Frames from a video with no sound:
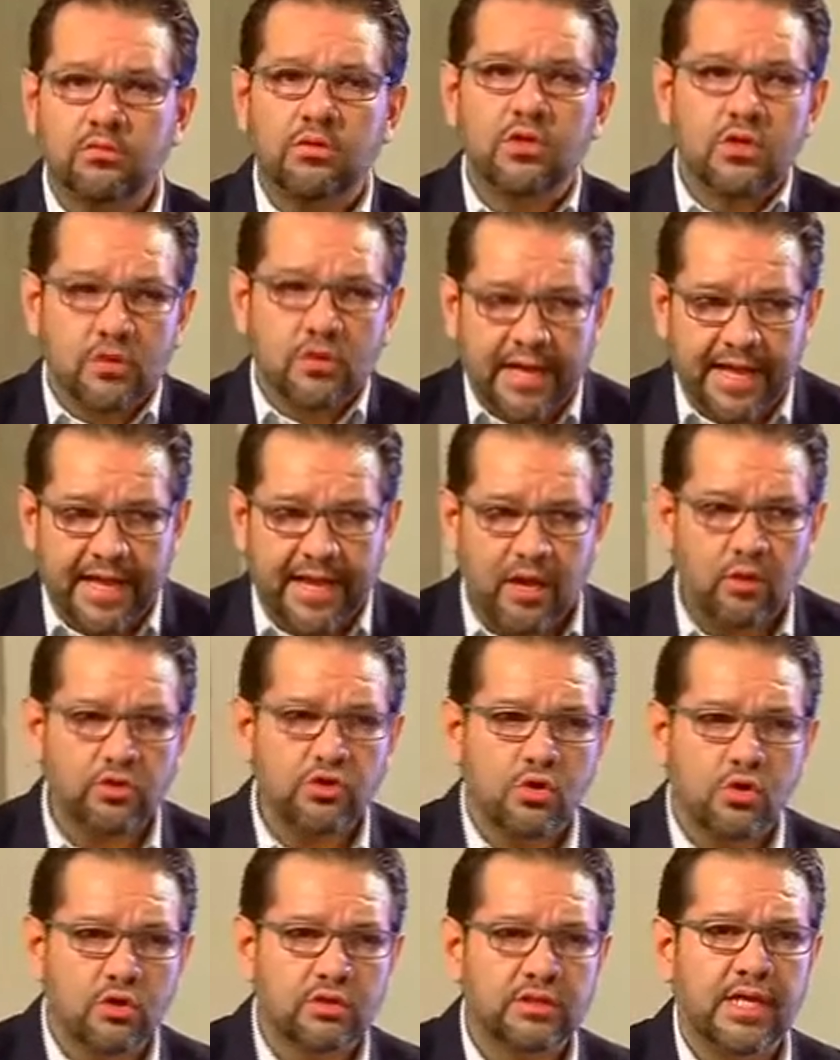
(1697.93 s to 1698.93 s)
or any
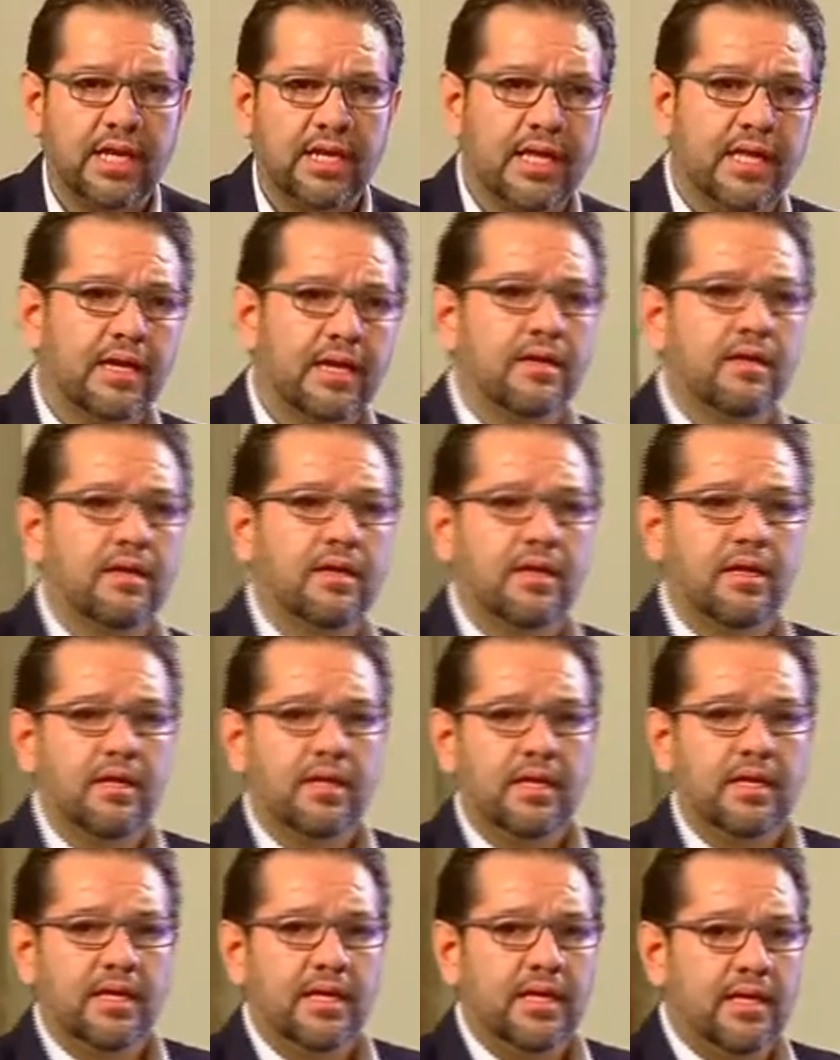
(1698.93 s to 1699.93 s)
other condition that
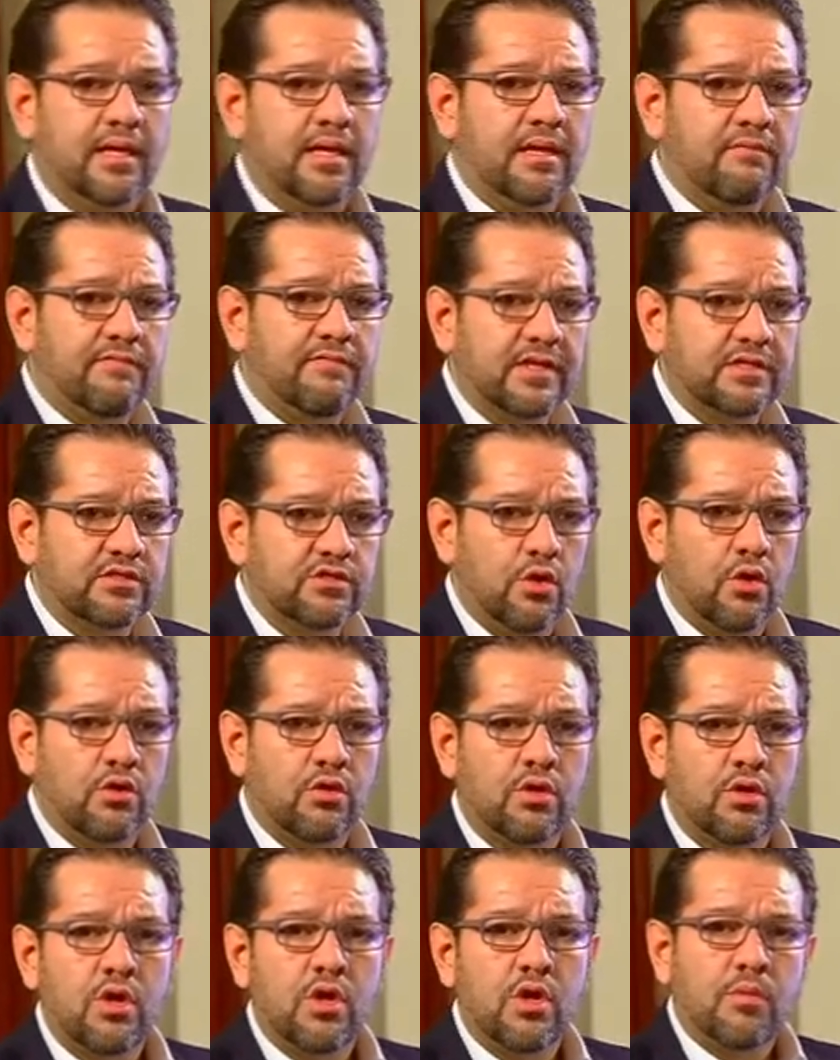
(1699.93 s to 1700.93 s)
prevented them from